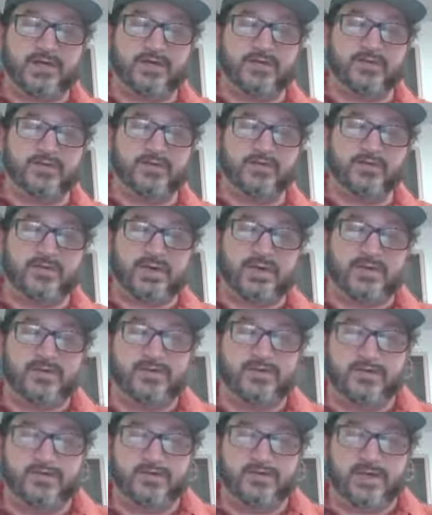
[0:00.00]
new
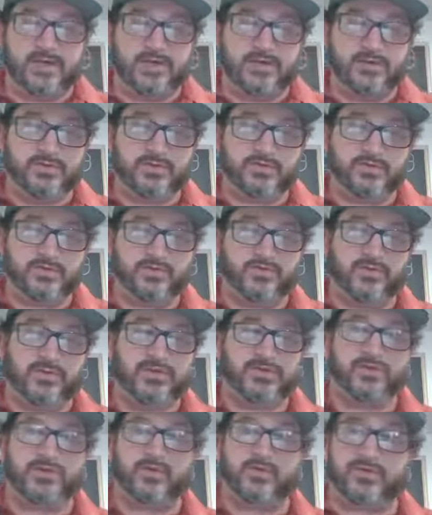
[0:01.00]
and neutral
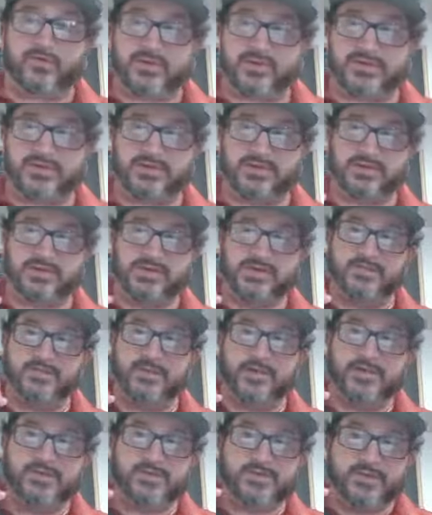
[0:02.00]
French oak for 16
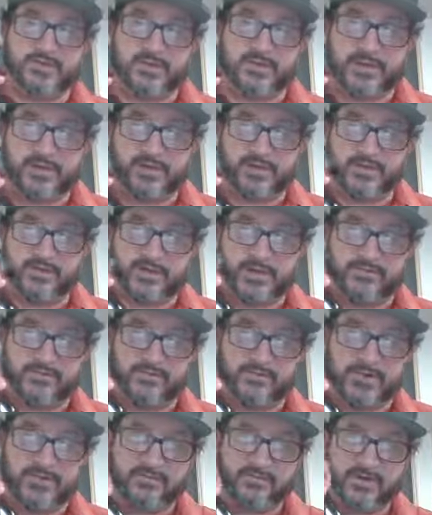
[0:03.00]
months, so you're getting a great
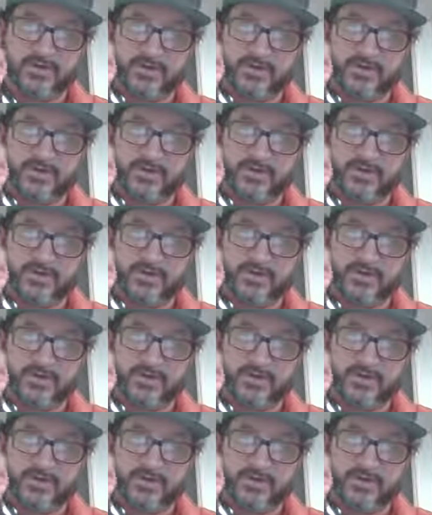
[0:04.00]
flavor on